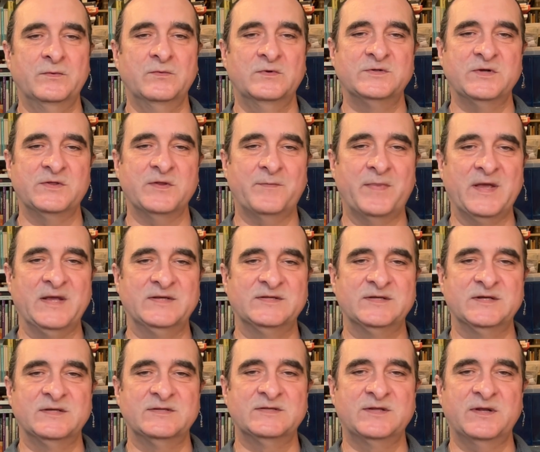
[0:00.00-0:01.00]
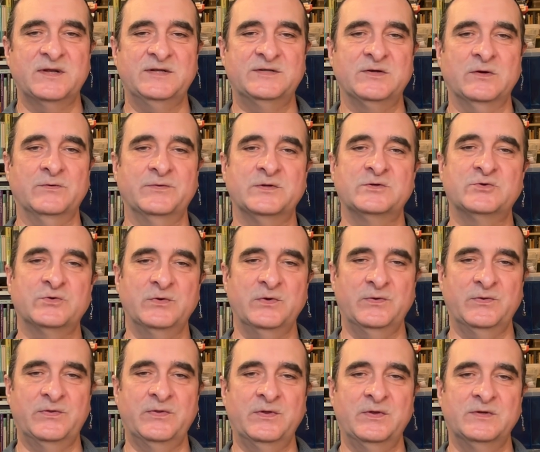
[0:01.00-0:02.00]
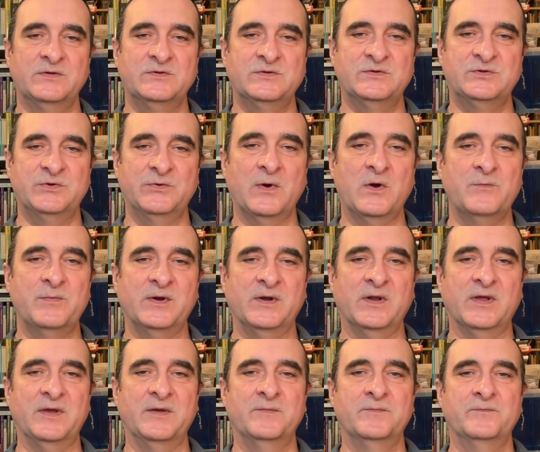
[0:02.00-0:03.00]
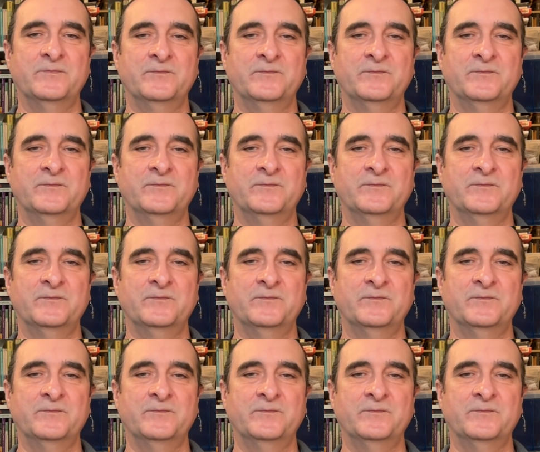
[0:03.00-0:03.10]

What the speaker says: was on the basis that he told the truth too openly.